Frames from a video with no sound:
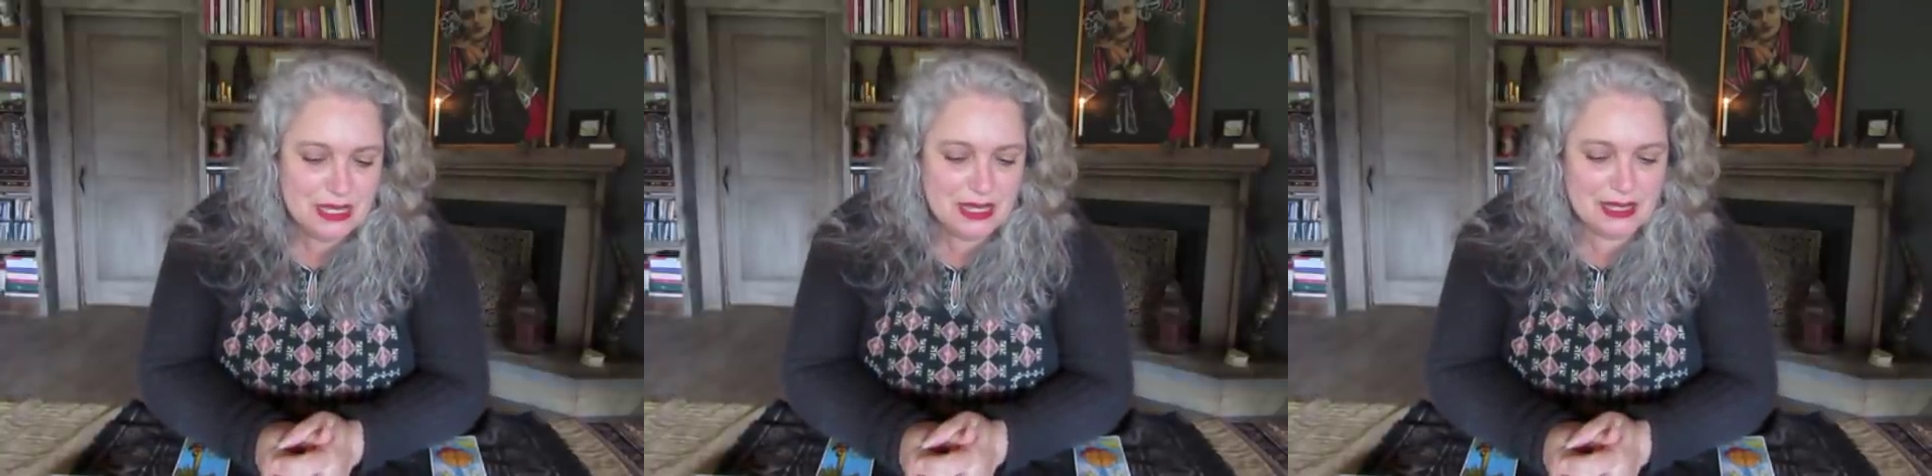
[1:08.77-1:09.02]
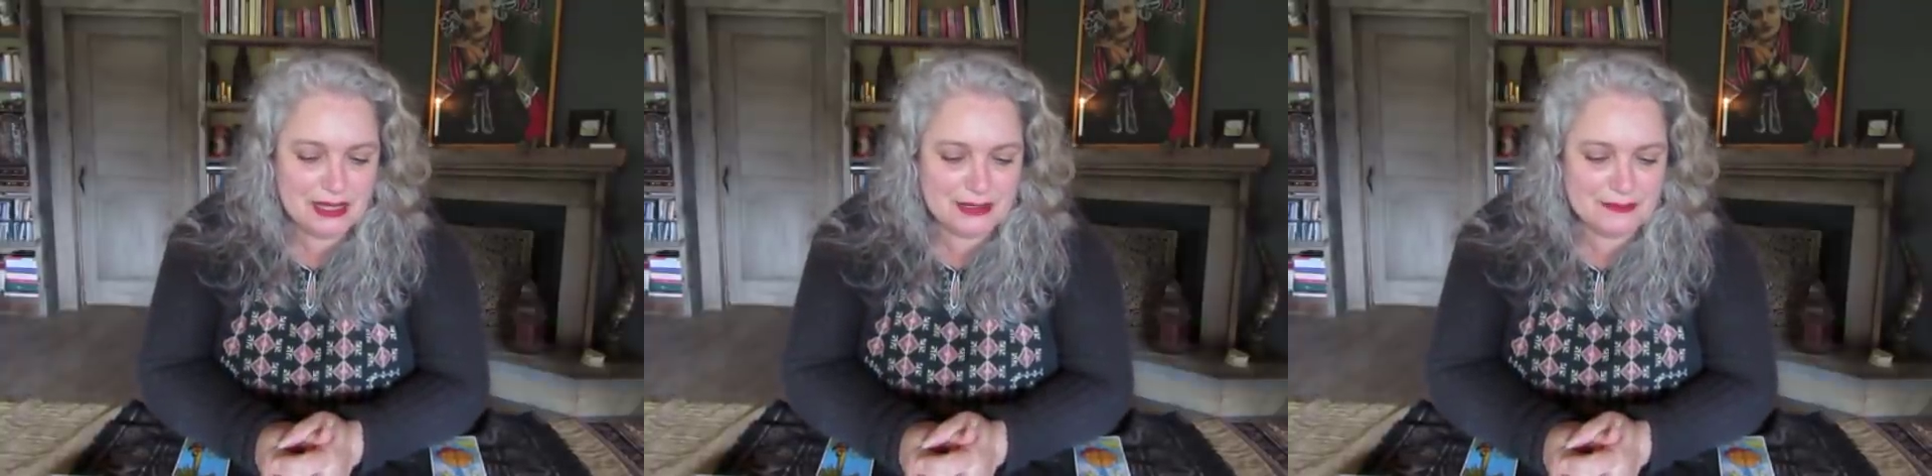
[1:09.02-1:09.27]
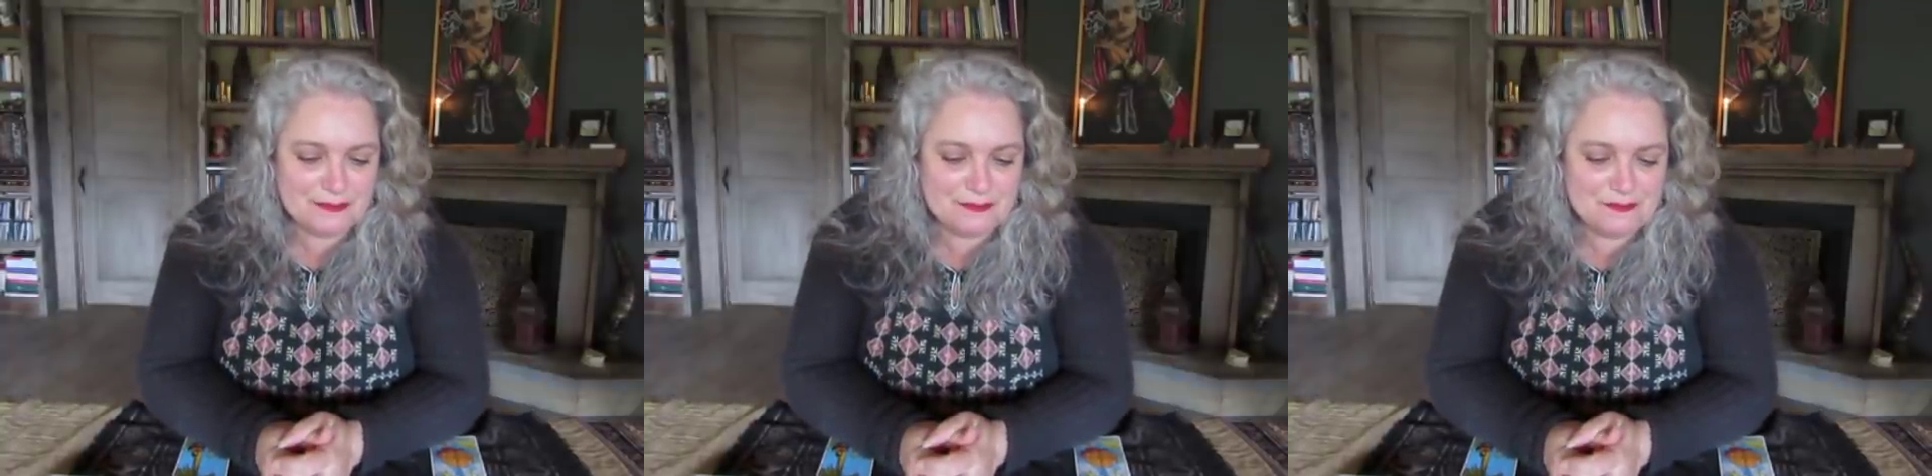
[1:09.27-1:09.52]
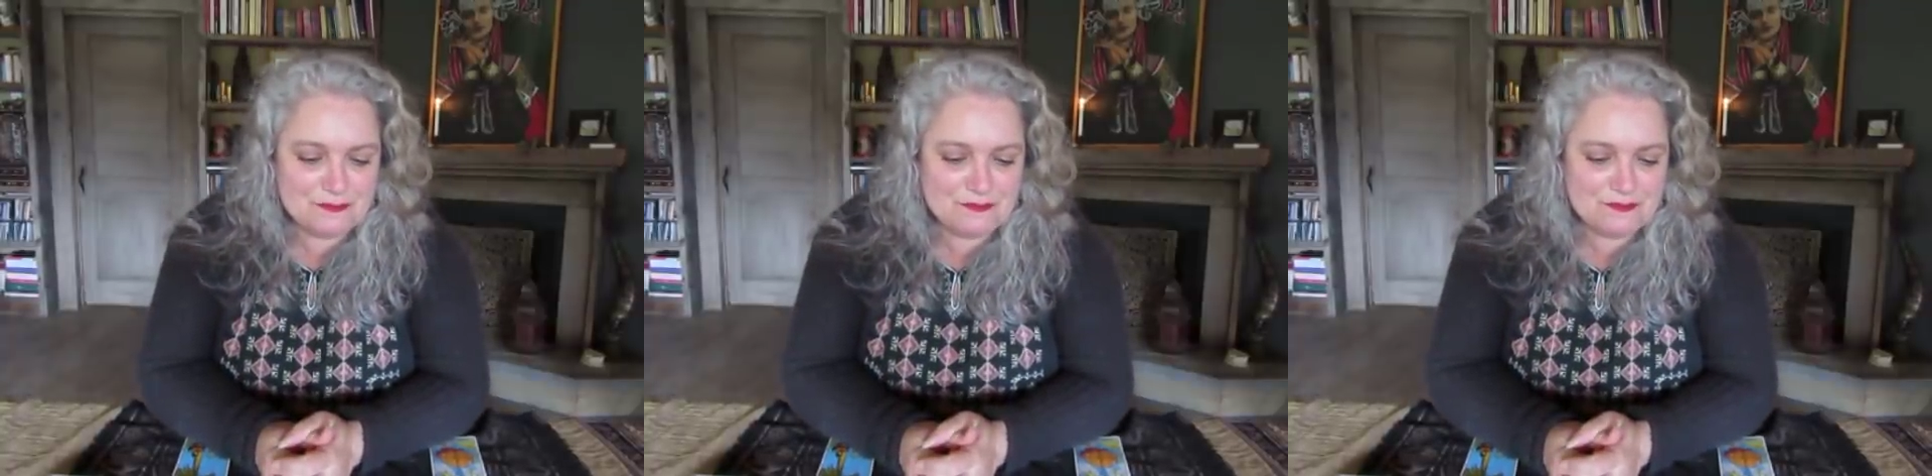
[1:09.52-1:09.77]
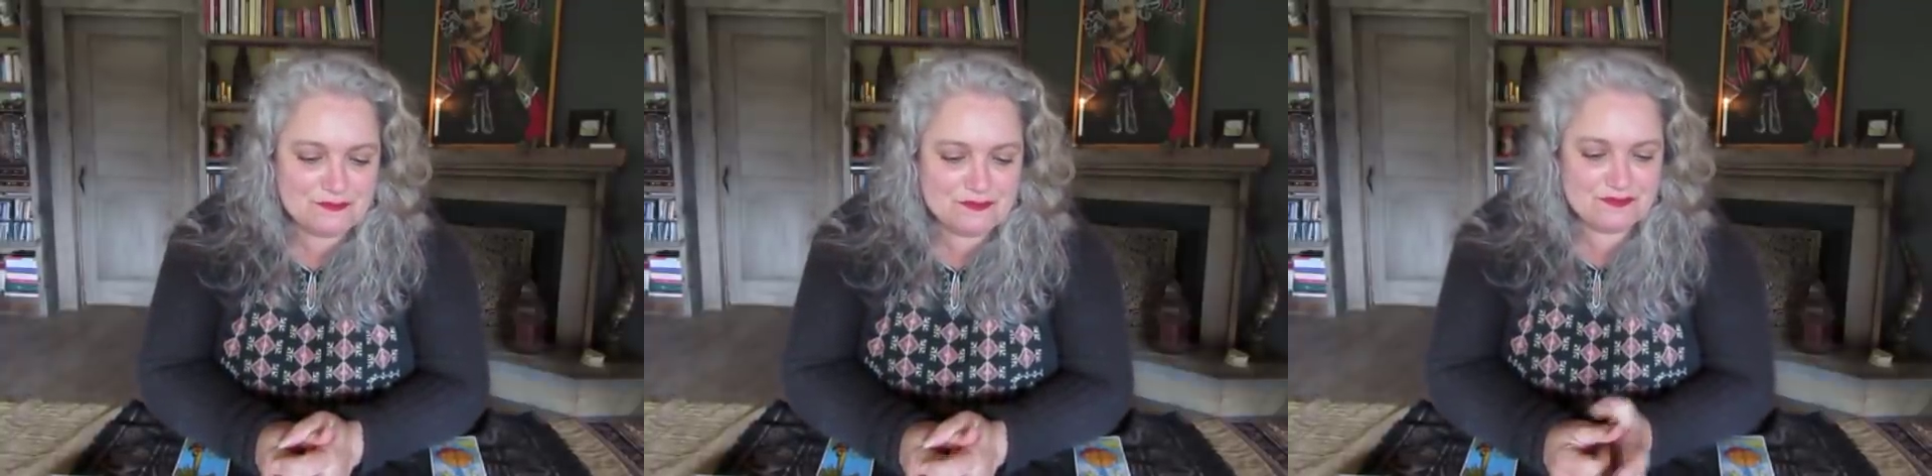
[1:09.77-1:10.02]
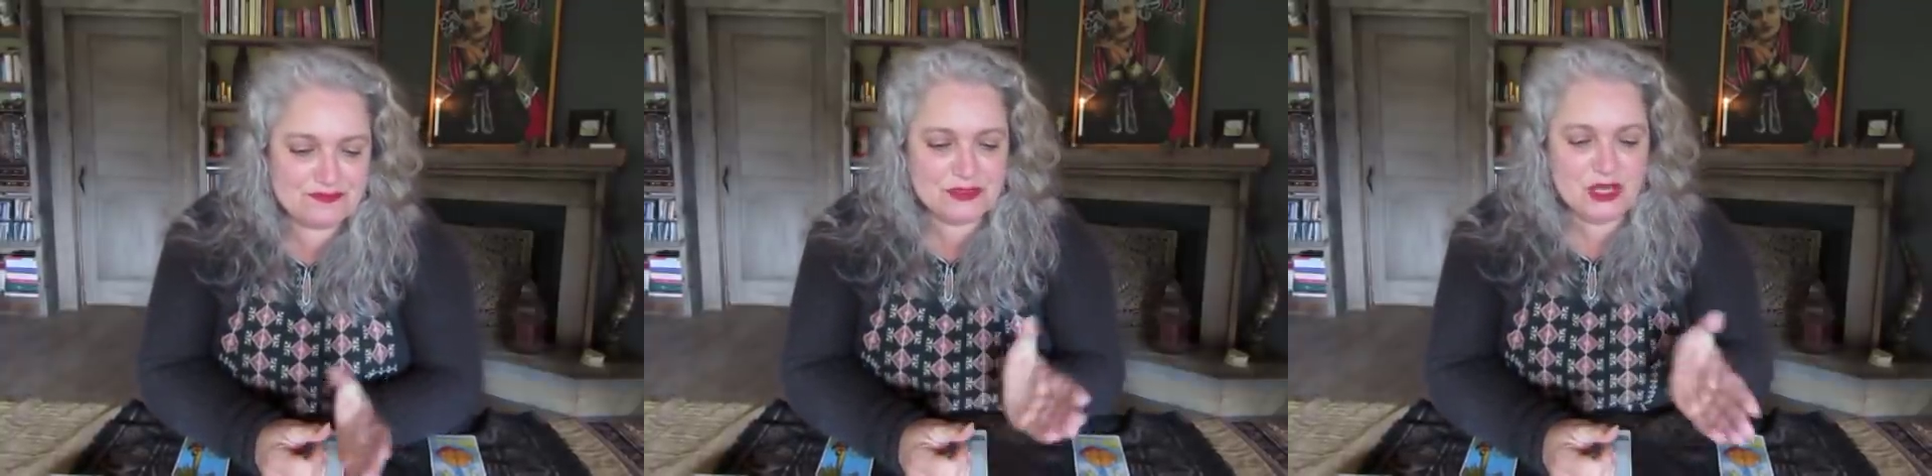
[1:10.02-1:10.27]
Um,
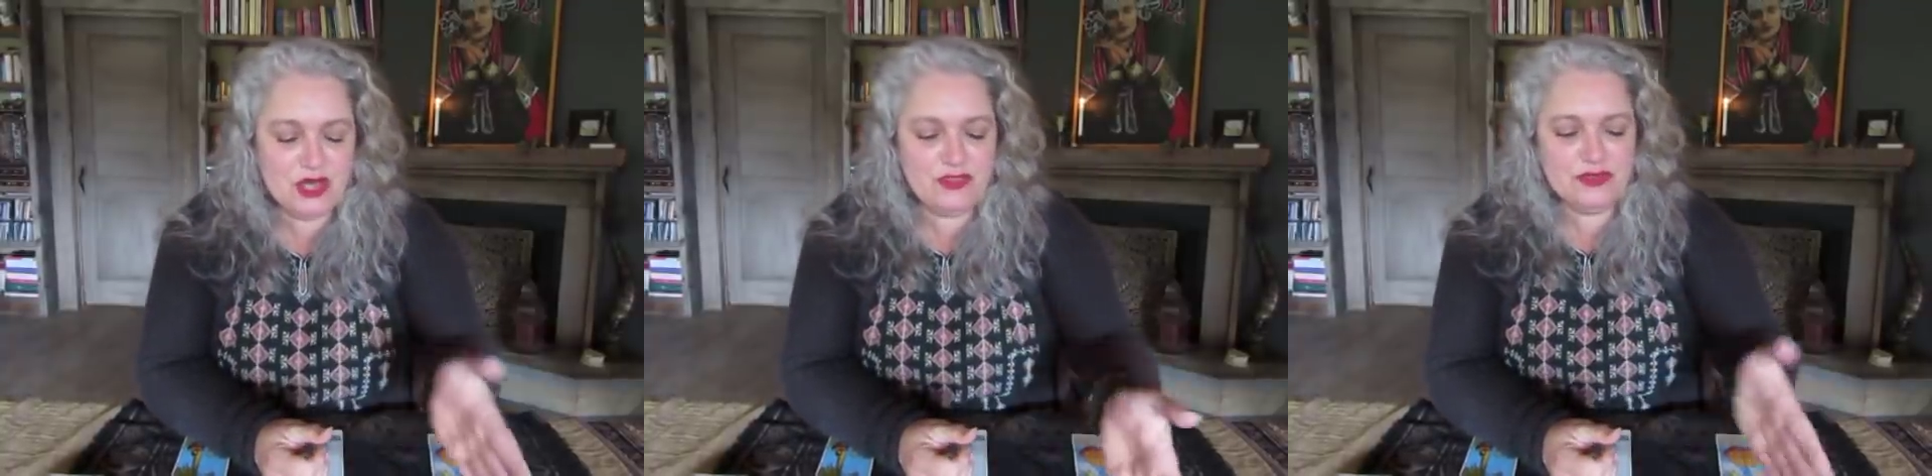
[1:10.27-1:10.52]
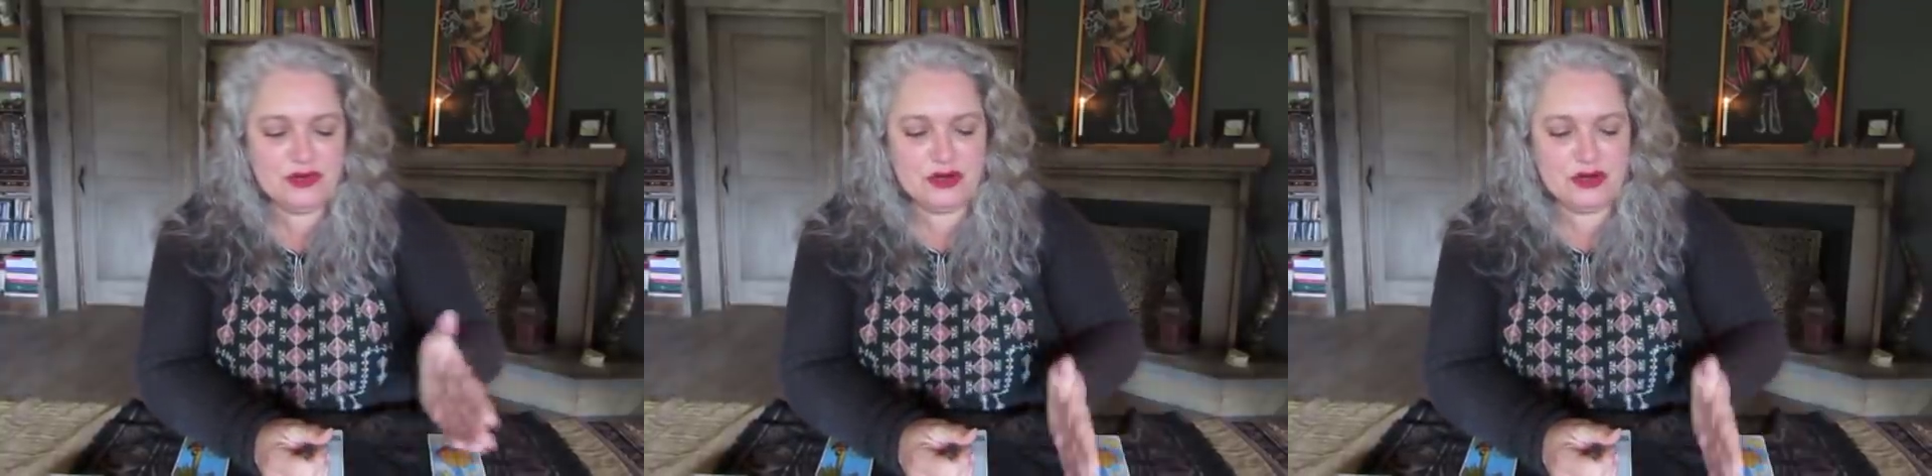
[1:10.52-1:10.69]
under